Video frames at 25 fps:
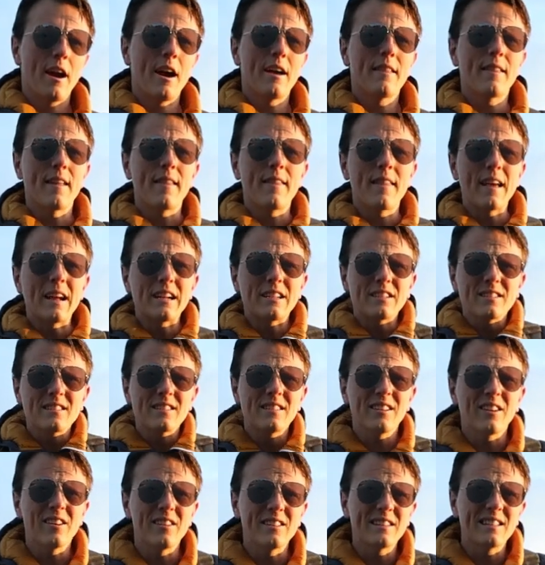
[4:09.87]
and then that just
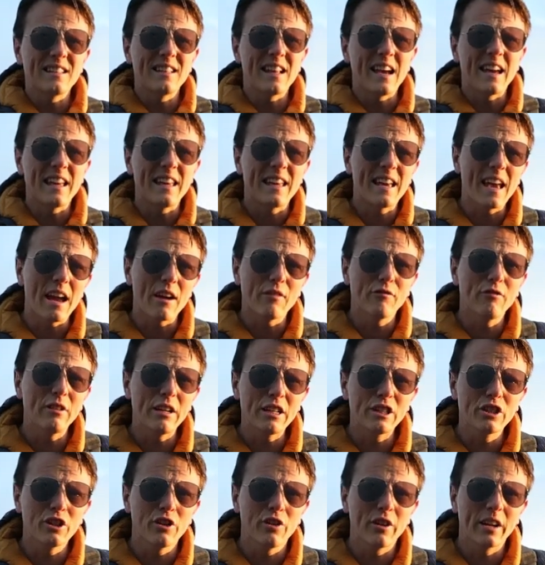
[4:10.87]
slides in there. You get a
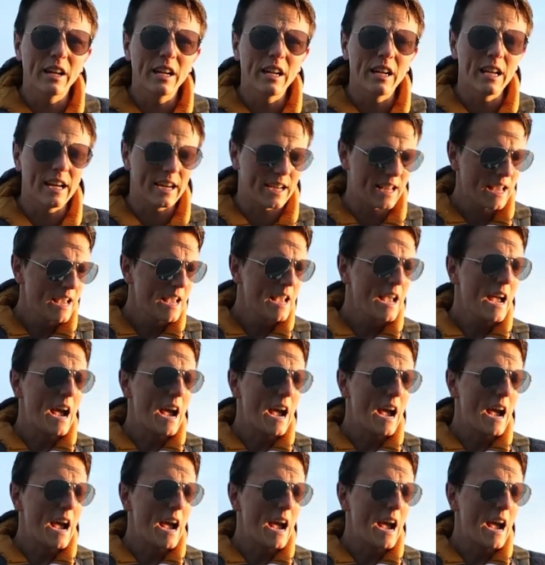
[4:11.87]
reassuring click,